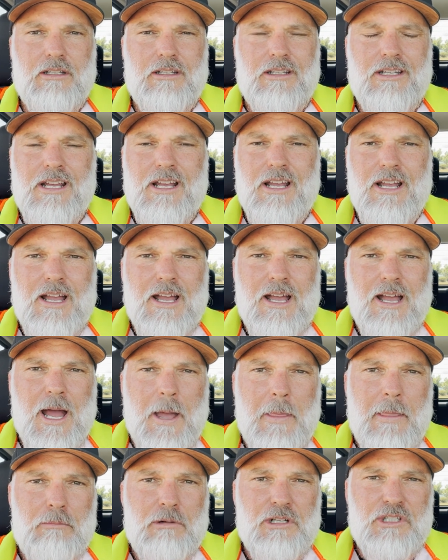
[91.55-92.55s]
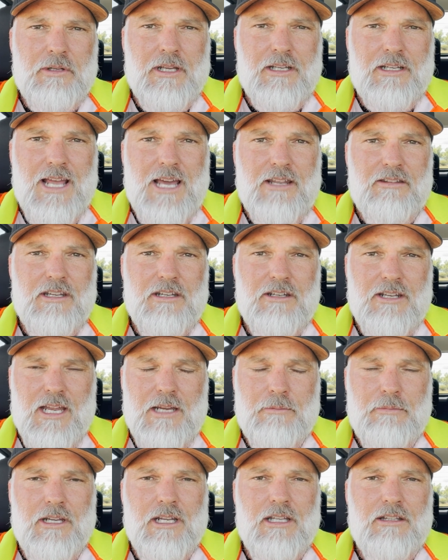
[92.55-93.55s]
And, and then once we had that, the
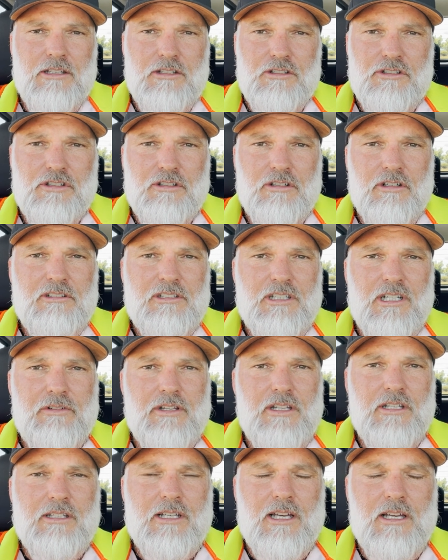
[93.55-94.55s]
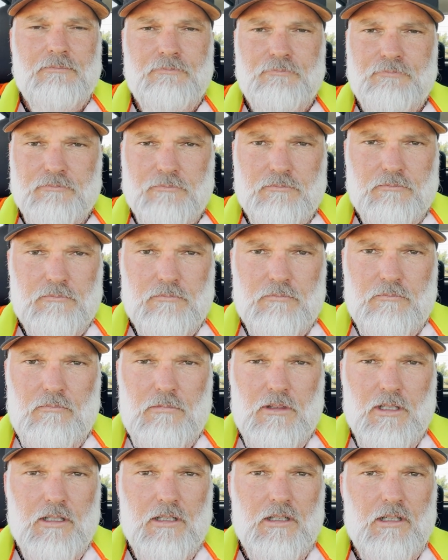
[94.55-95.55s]
ABN, the insurance and everything done,
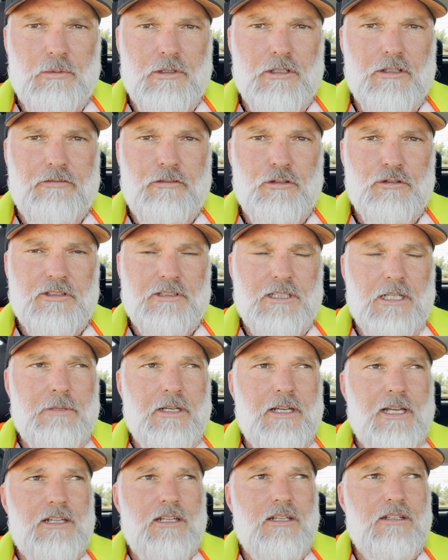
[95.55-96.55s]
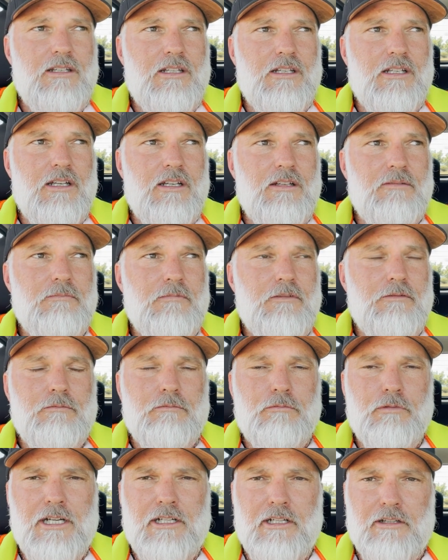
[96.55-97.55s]
uh, we all full steam ahead and uh,
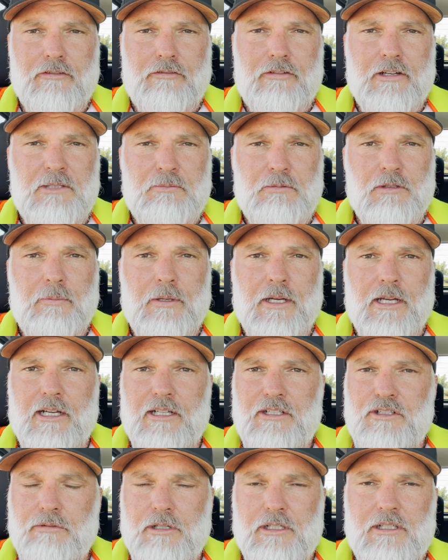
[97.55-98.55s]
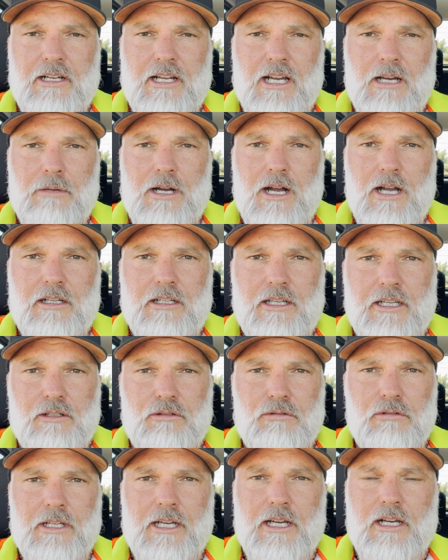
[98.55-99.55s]
redid the Facebook page, redid our marketing
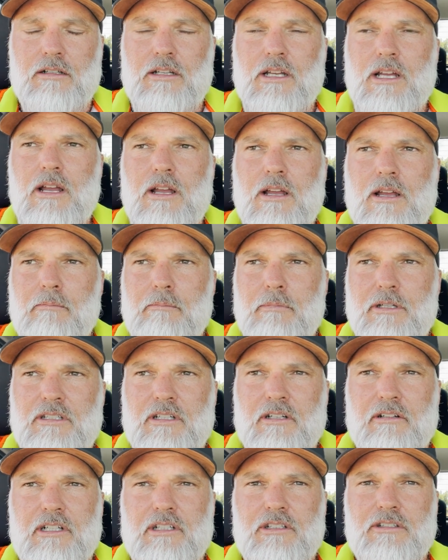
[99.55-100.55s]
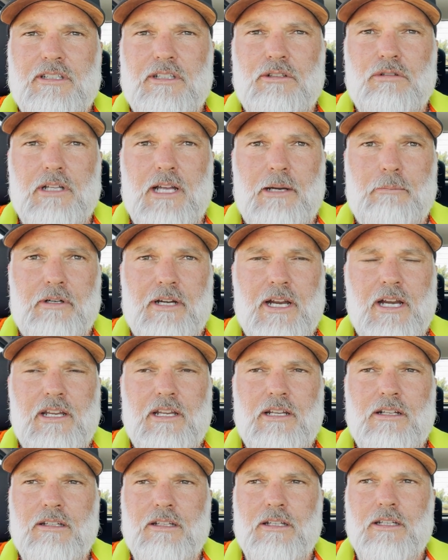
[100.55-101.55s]
and all our materials and all our
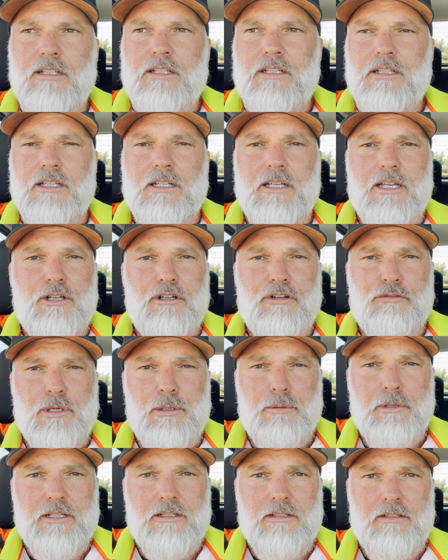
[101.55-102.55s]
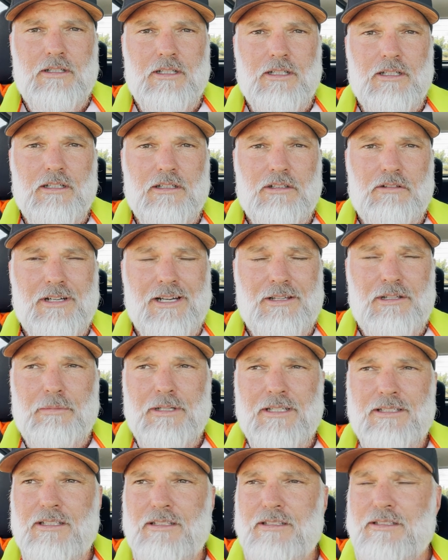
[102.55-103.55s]
branding. And, uh, and off we went and uh, created the
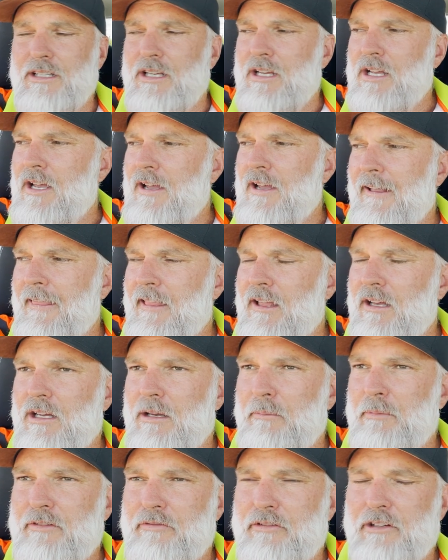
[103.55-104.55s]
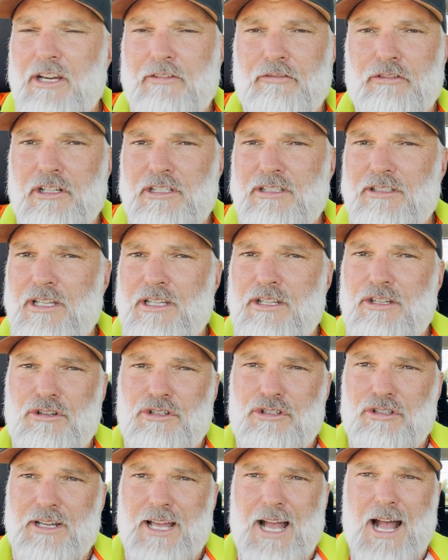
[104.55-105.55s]
business. Uh, but the very first thing
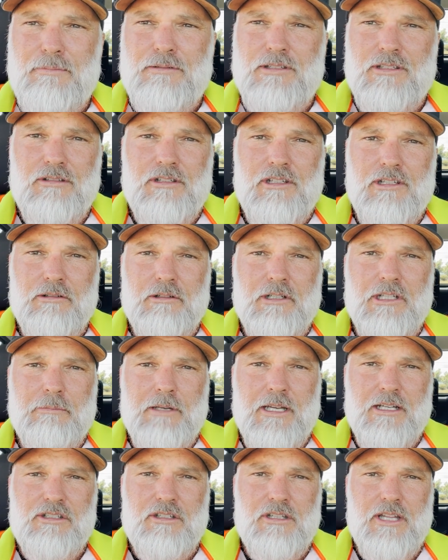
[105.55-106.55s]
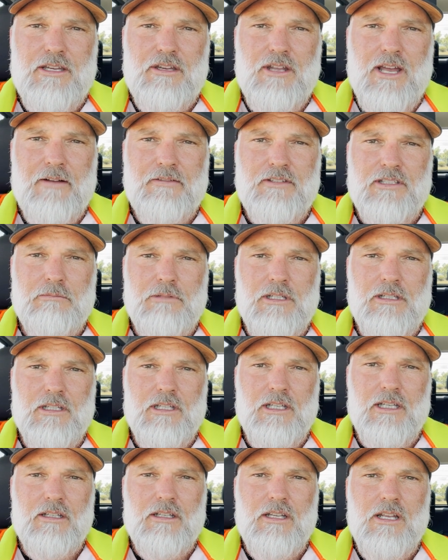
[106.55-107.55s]
you should absolutely be doing to make sure that you have something
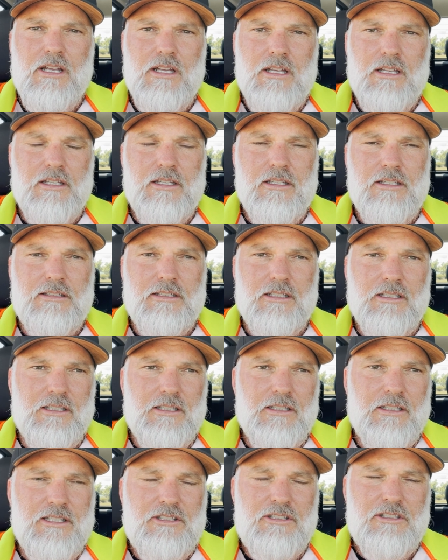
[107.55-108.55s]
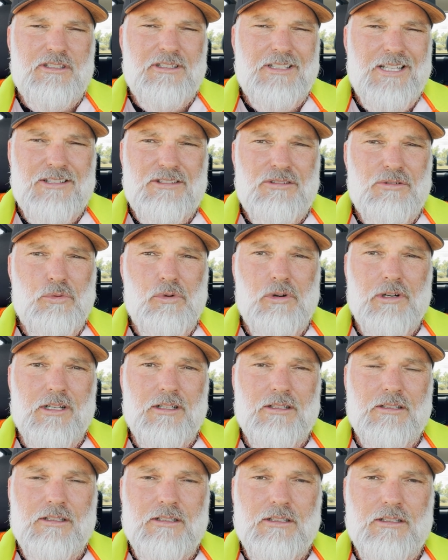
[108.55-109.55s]
there is, is just test the water.
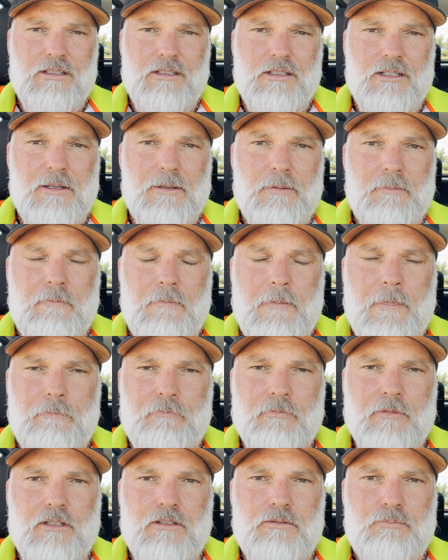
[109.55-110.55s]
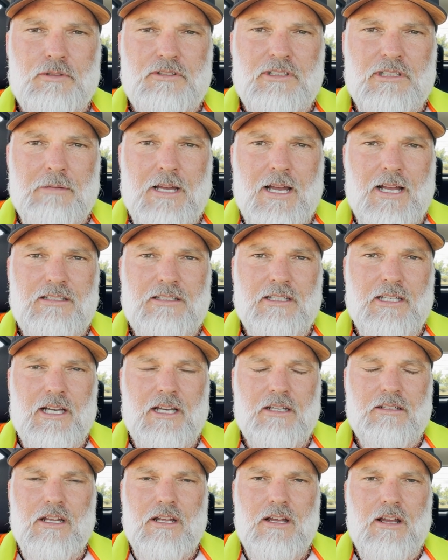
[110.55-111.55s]
Um, put some ads
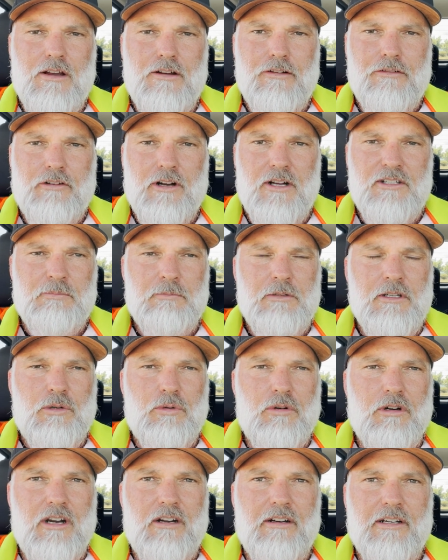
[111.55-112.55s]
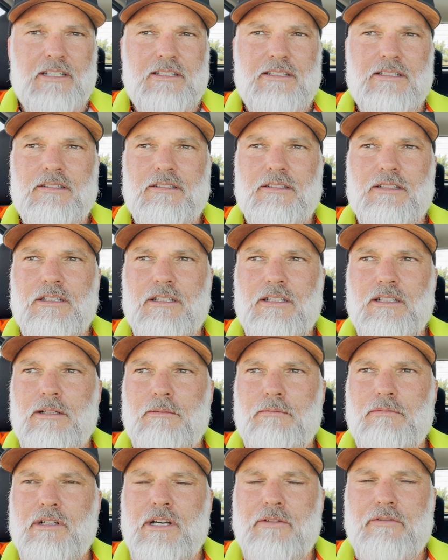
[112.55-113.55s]
out, find some inquiries,
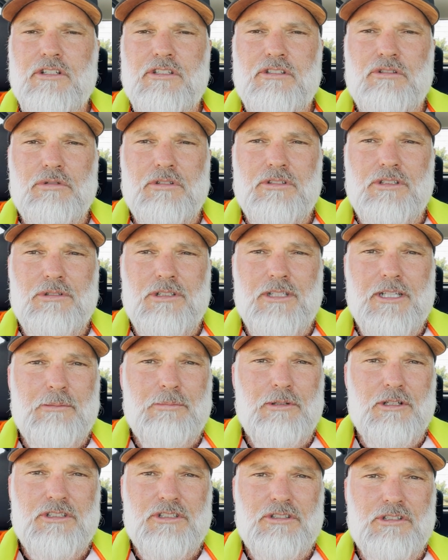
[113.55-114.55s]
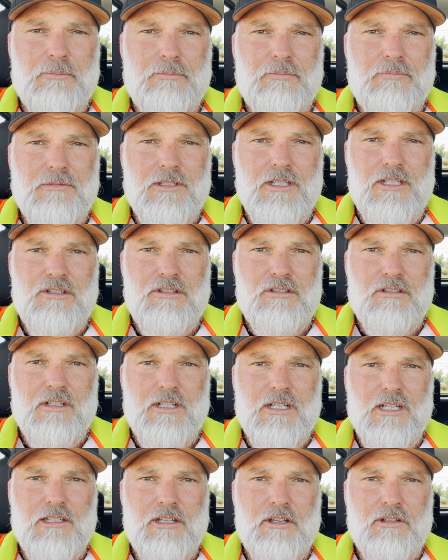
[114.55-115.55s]
um, or even just do, do a letterbox drop in
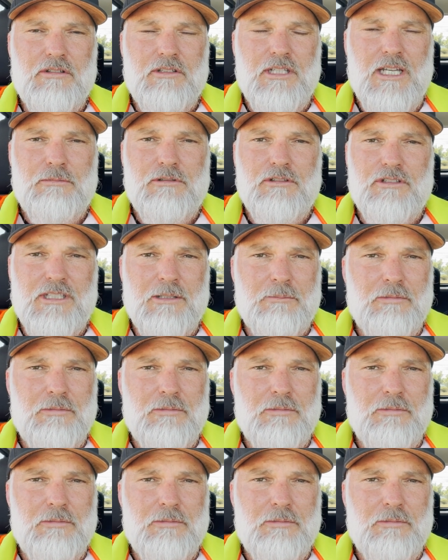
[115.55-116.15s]
your uh, local neighborhood.